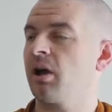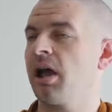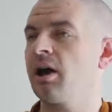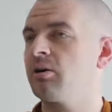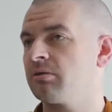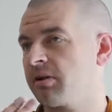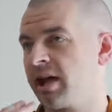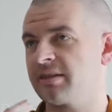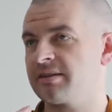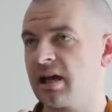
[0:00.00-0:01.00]
How
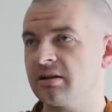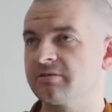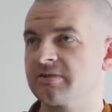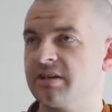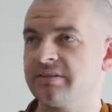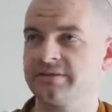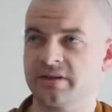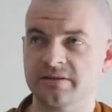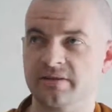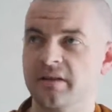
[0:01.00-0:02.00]
the tongue receives it
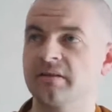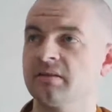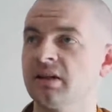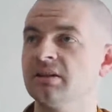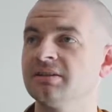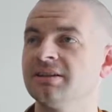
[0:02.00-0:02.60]
is another thing.